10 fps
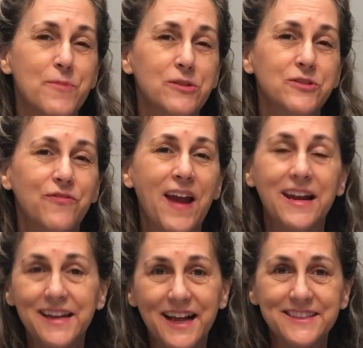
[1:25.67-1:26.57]
most
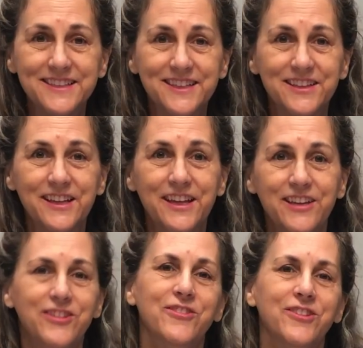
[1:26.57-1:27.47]
fantastic
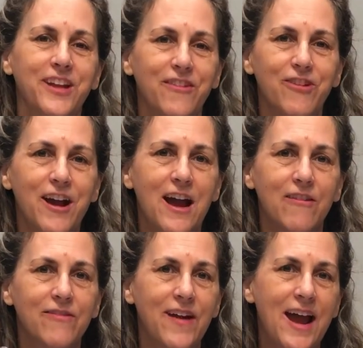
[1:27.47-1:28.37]
clean you could ever
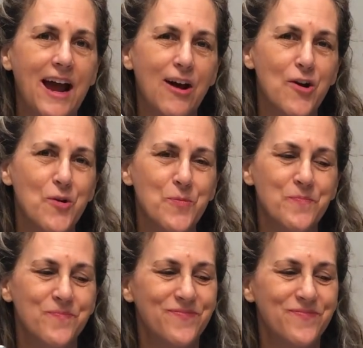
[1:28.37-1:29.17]
have at home.